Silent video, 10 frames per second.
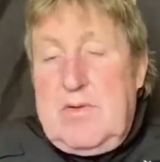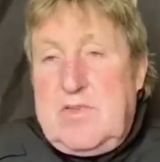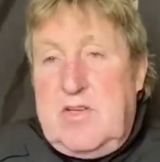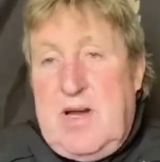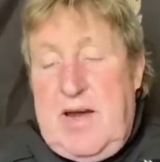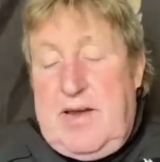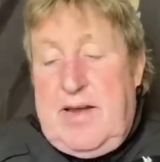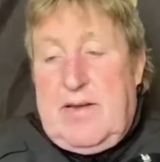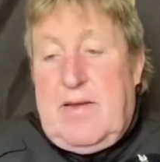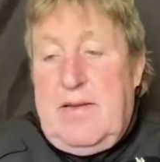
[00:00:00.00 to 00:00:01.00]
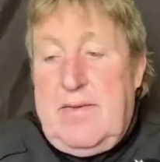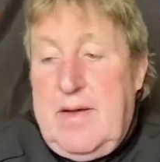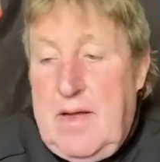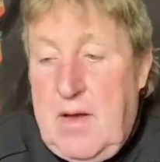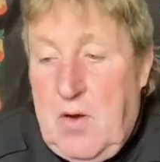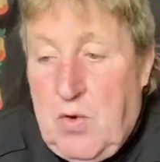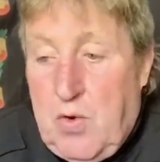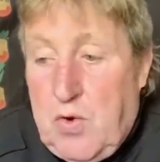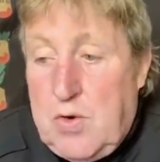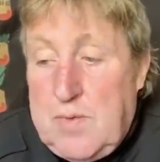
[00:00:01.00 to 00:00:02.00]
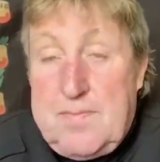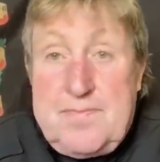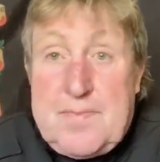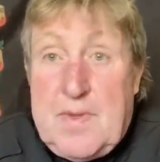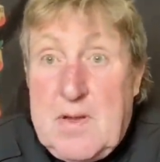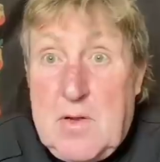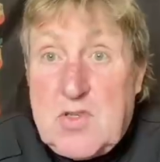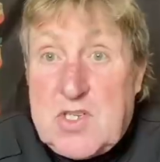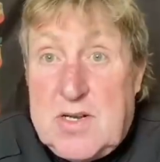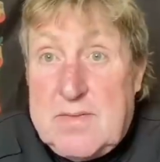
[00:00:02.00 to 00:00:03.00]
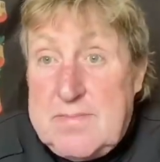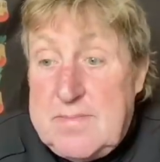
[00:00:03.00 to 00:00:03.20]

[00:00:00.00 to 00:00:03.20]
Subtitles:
to tighten it or loosen it.